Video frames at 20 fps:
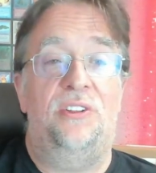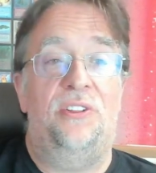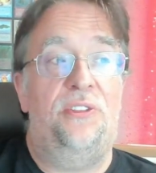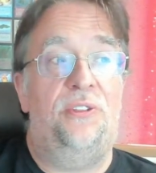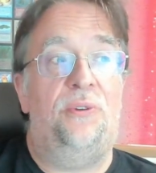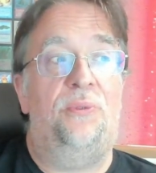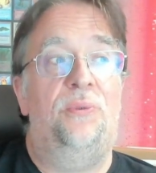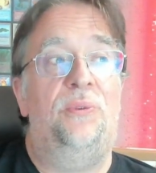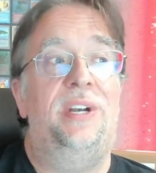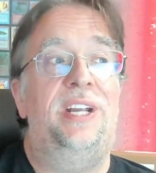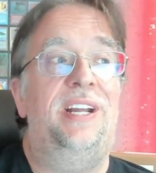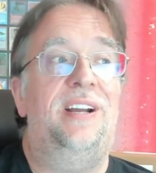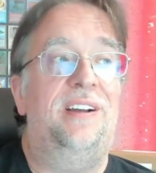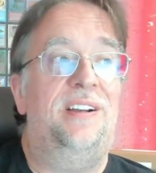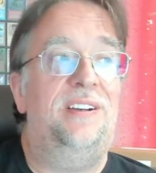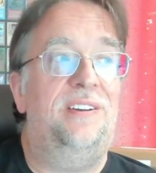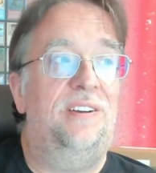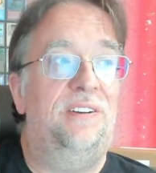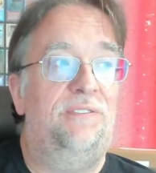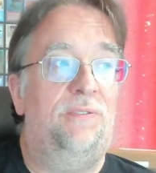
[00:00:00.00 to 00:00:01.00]

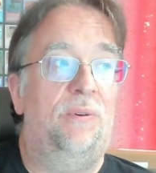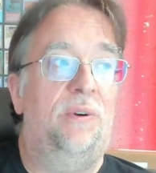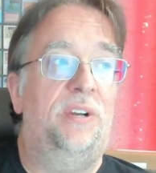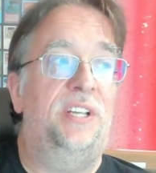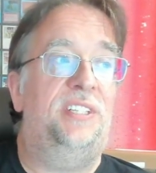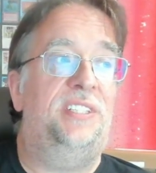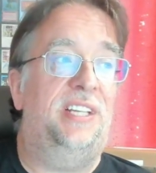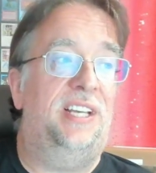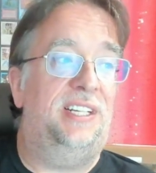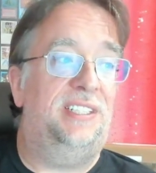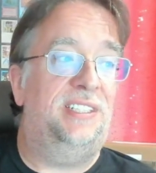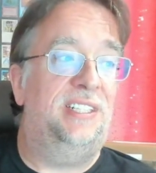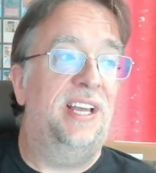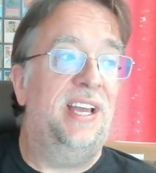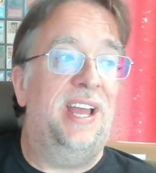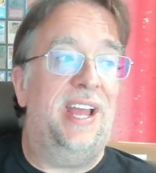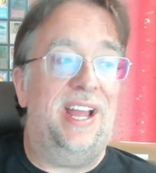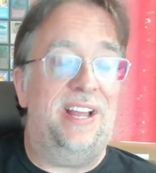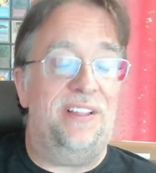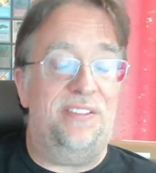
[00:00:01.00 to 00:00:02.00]
346
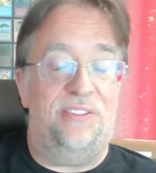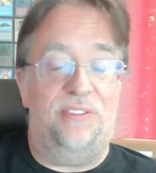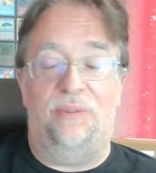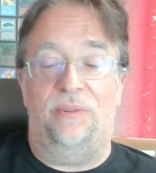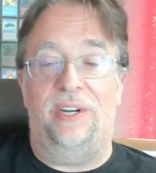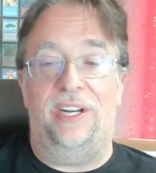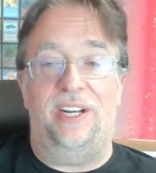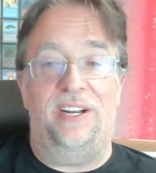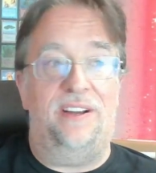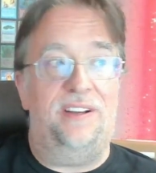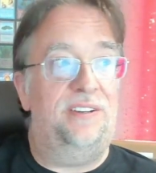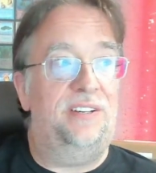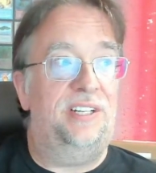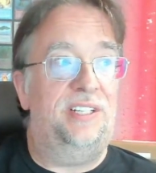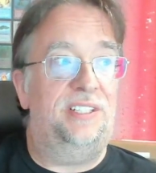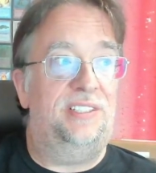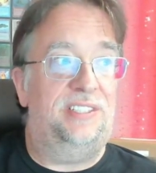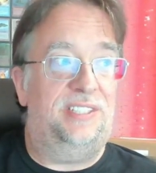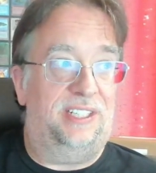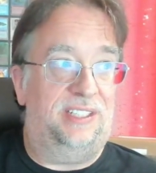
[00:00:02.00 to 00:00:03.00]
and
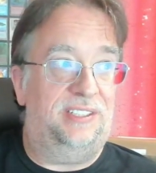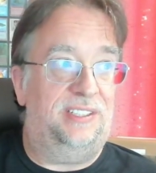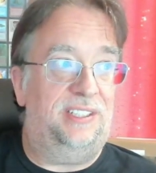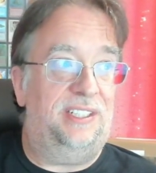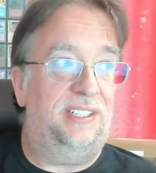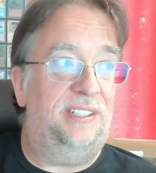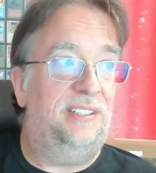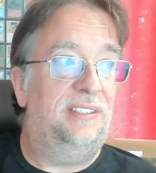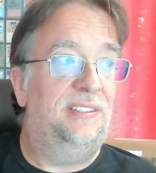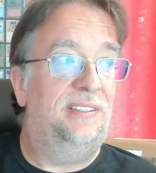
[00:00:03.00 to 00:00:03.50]
360,